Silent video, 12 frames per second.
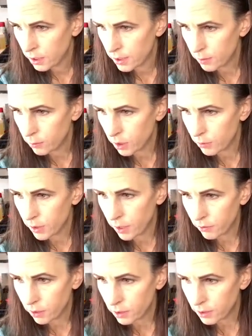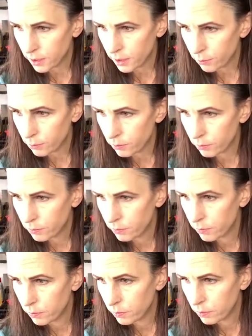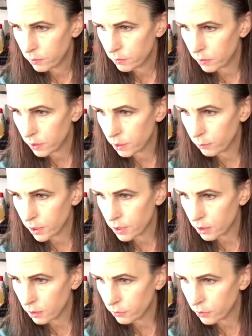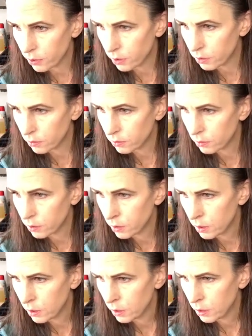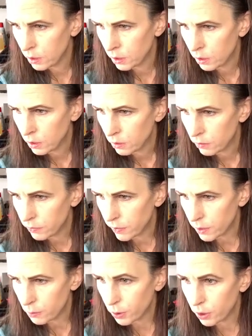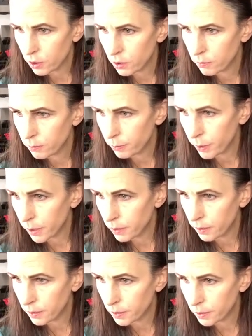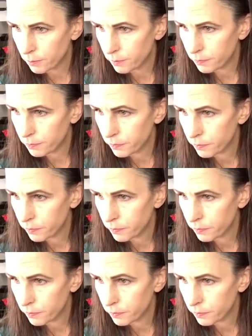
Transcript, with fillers: Sometimes I have a hard time finding myself here on Facebook, but um,